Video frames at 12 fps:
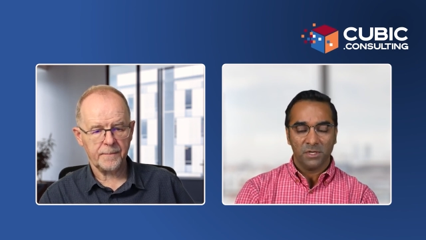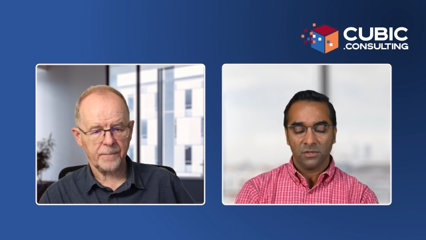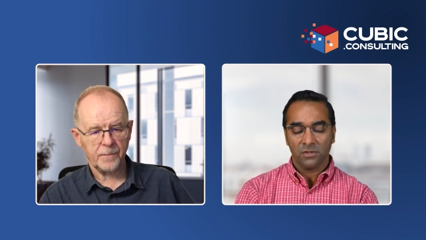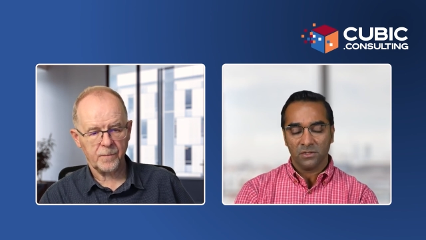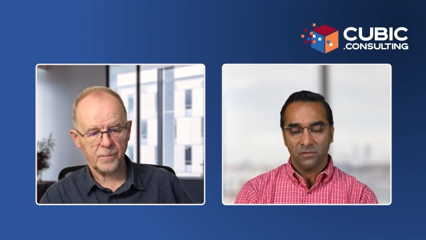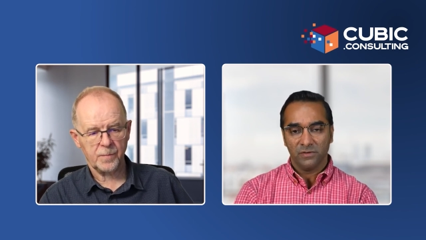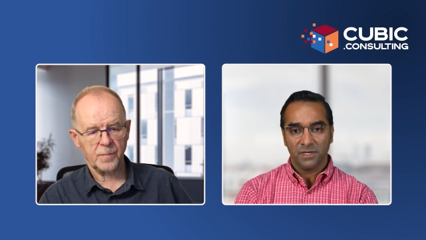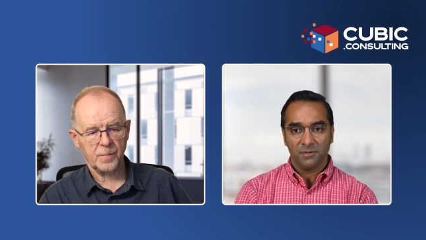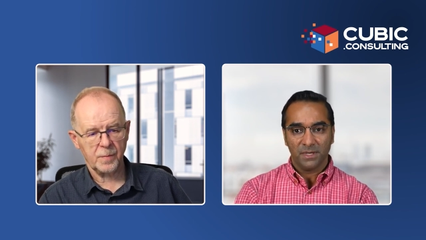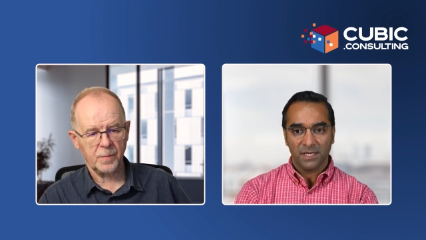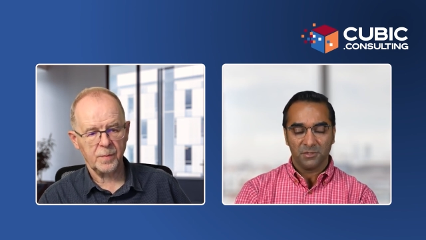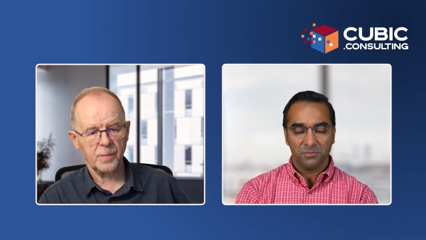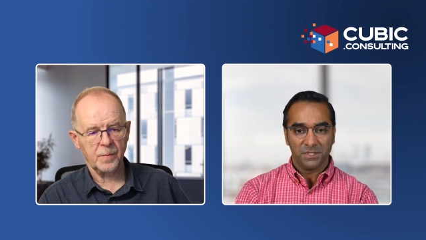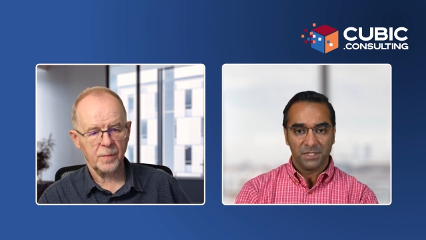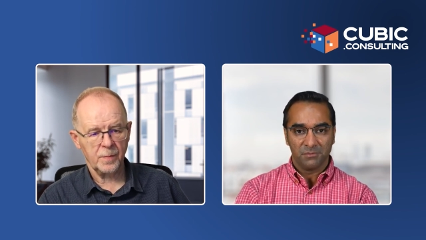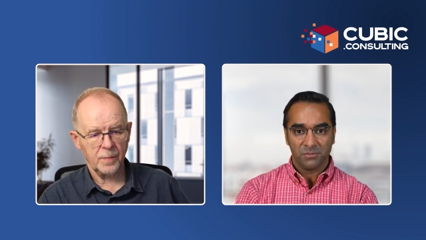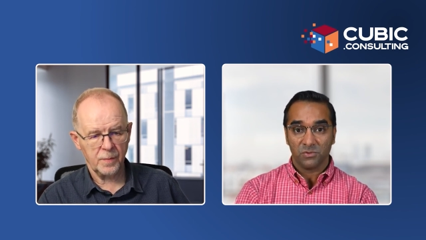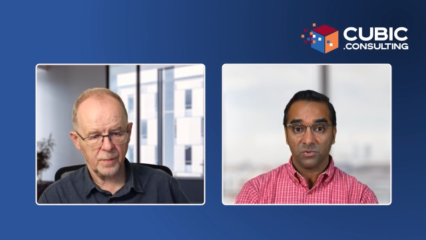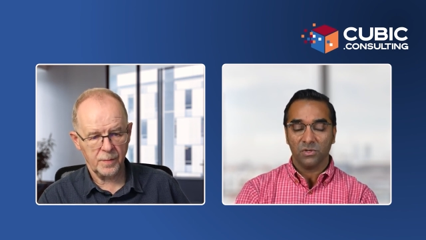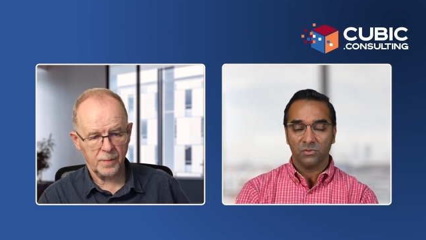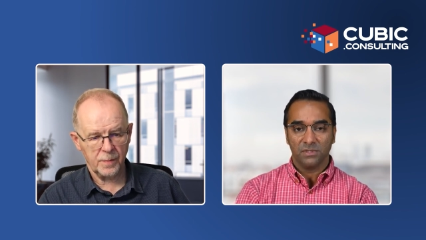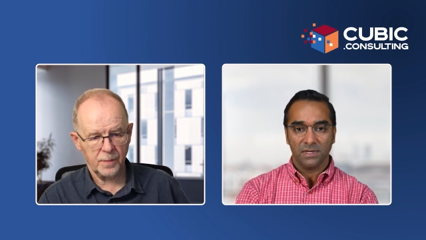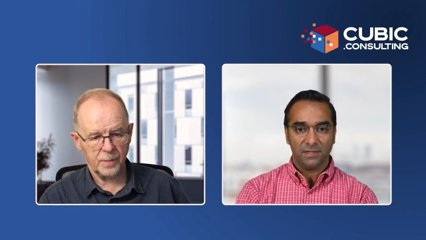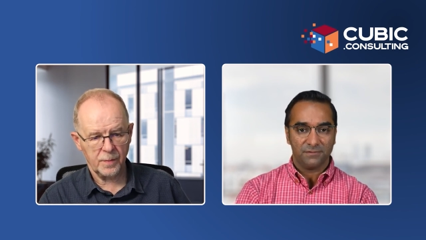Speaker 1: or the vendor management needs throughout
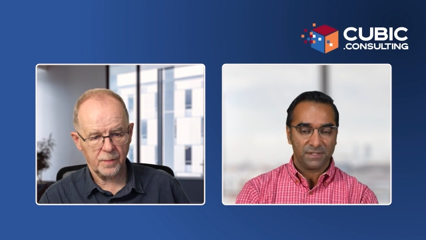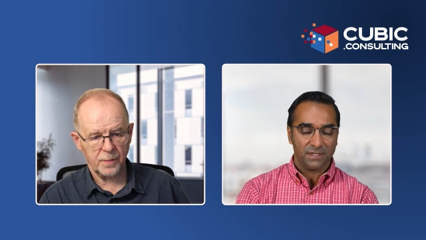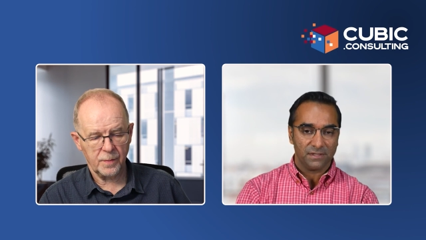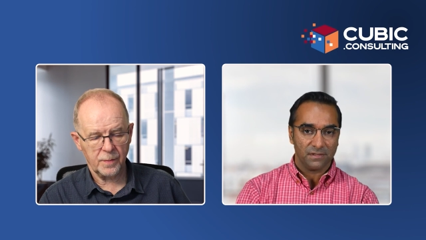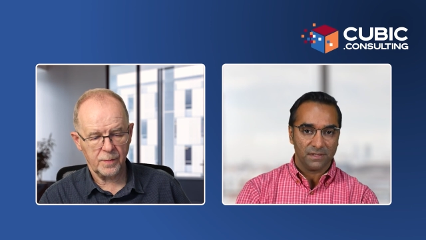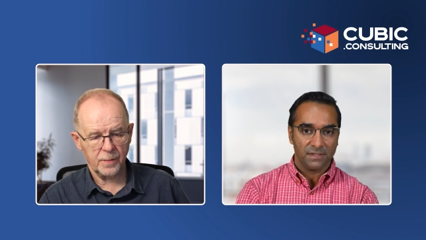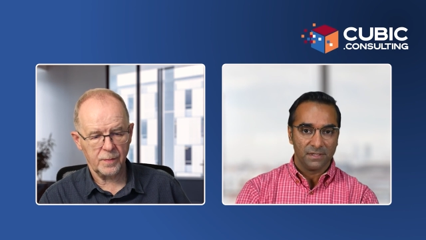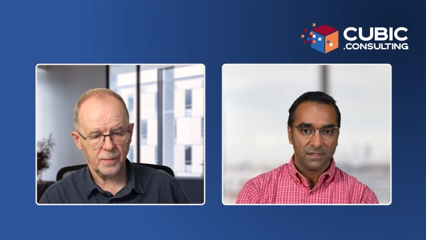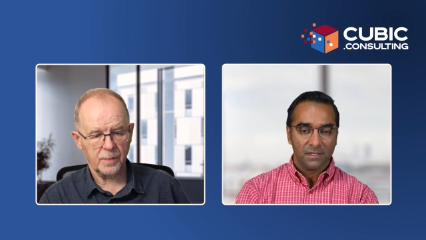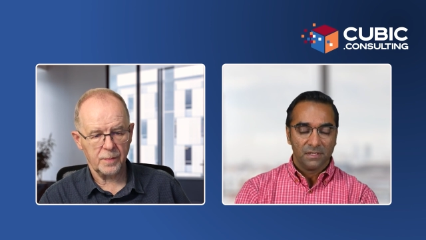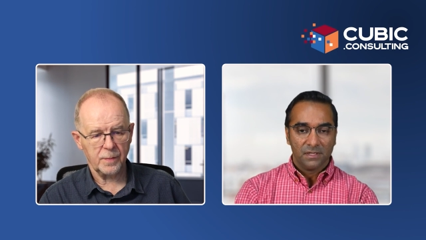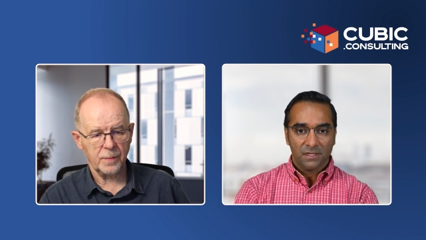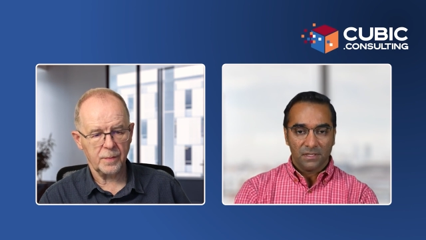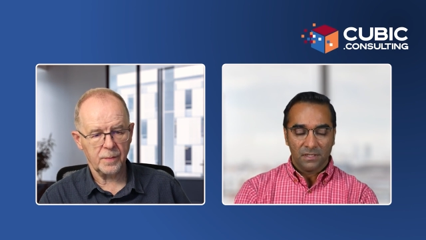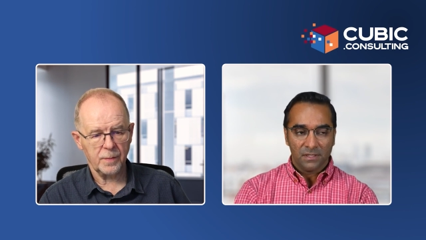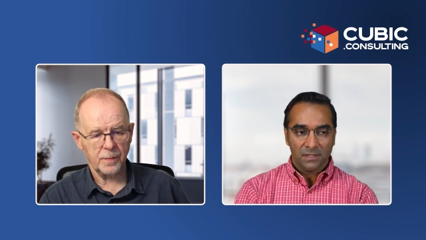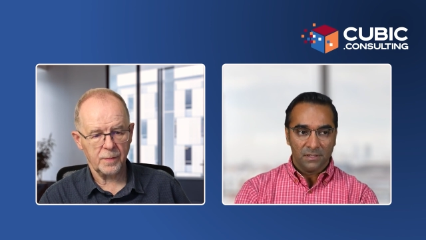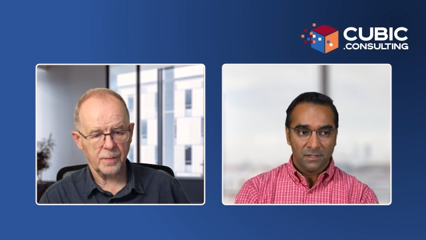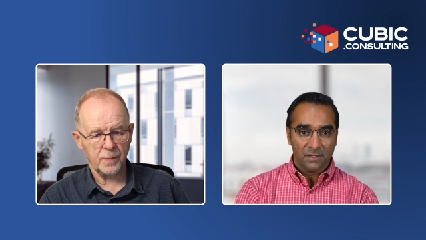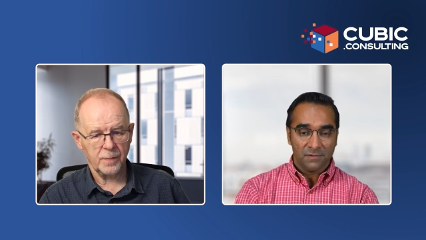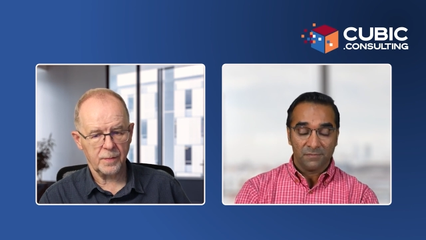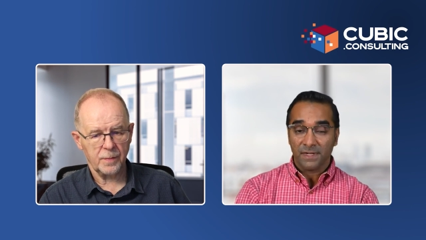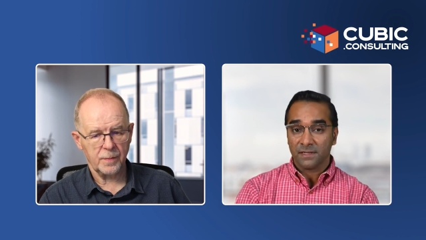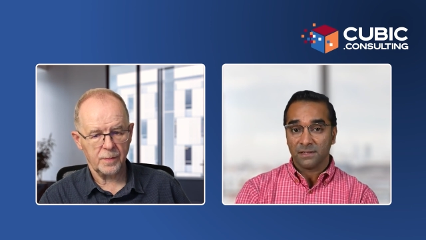the life cycle. Uh, in
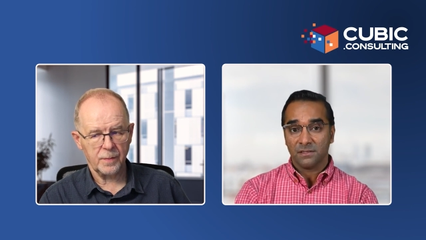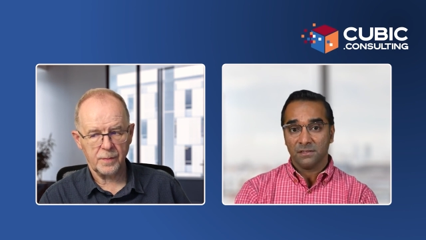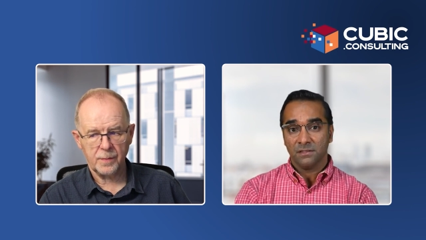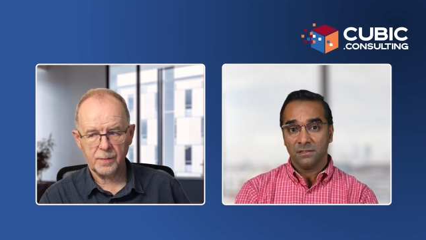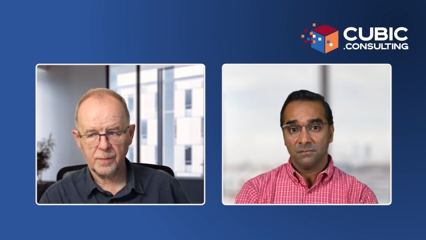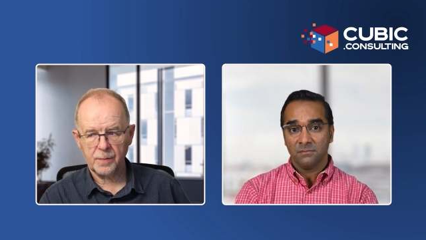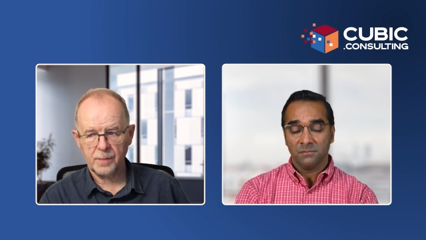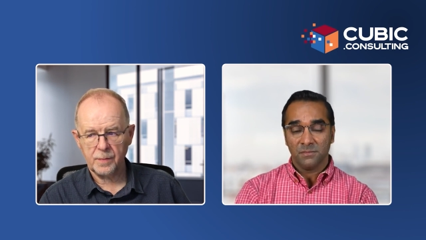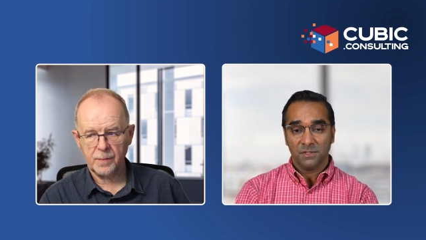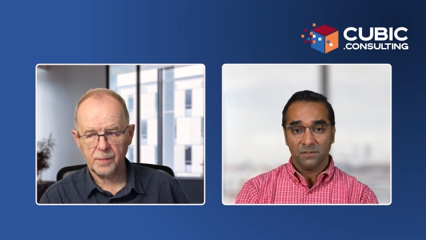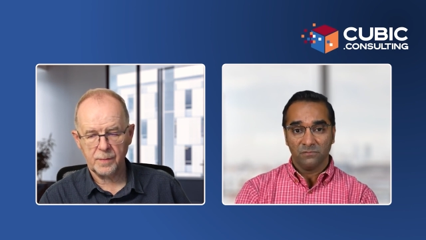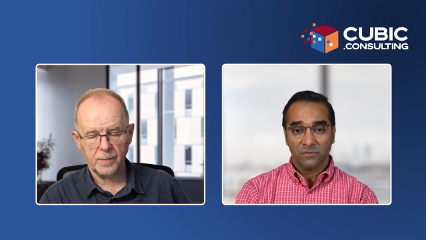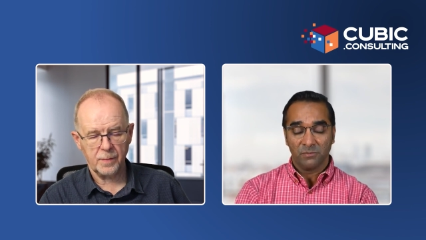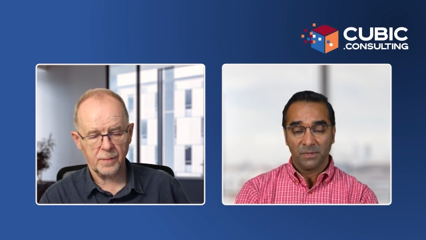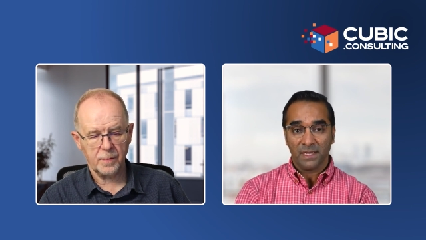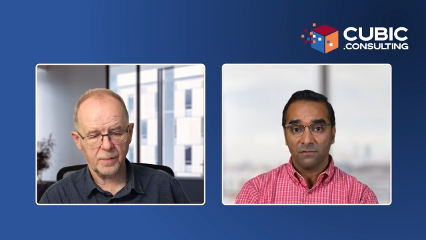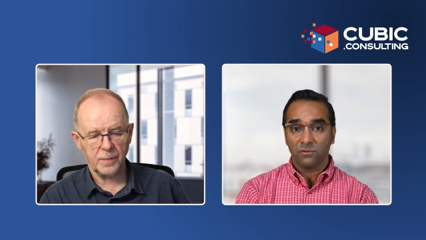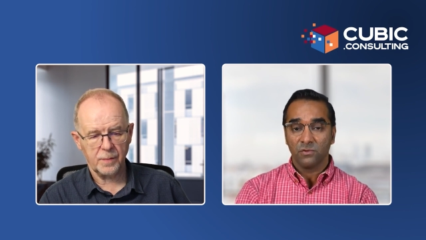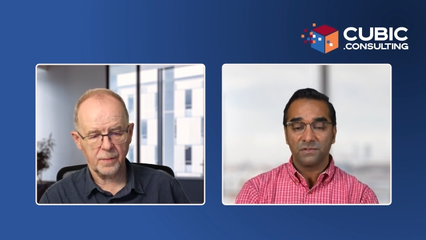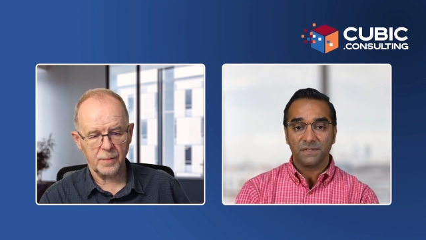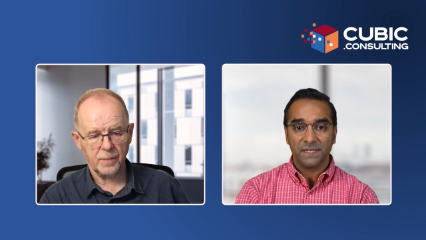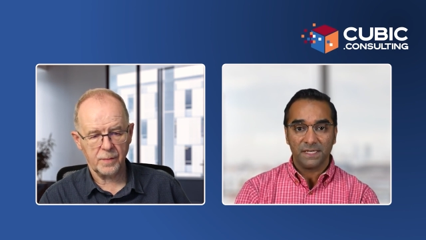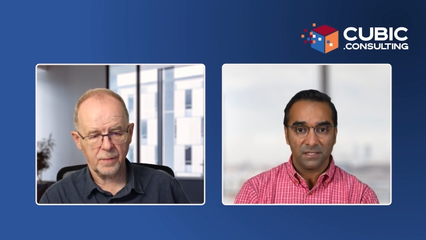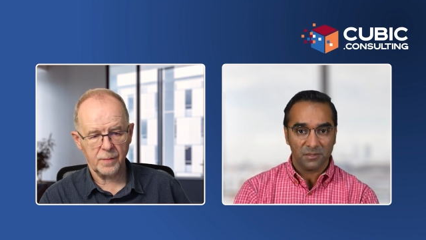fact, uh, we may have to
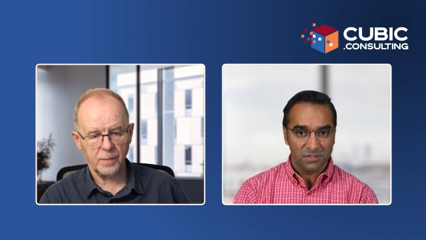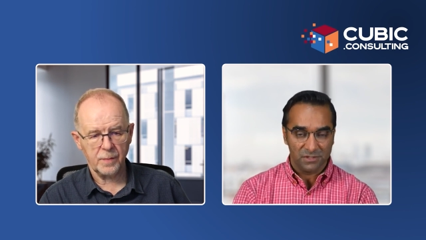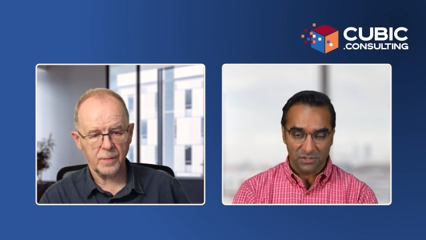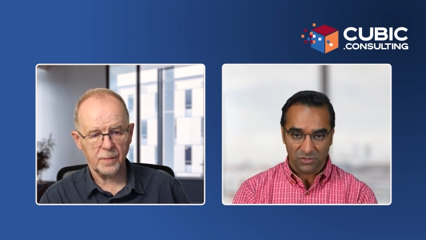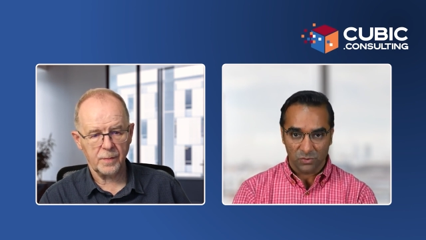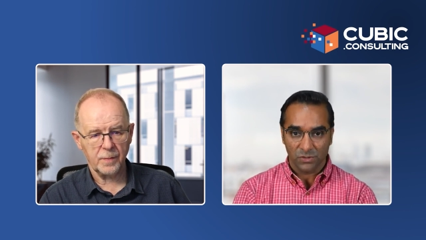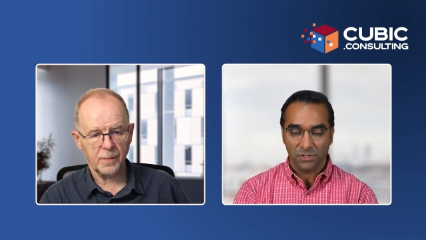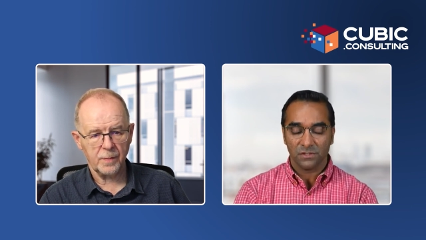train the business owner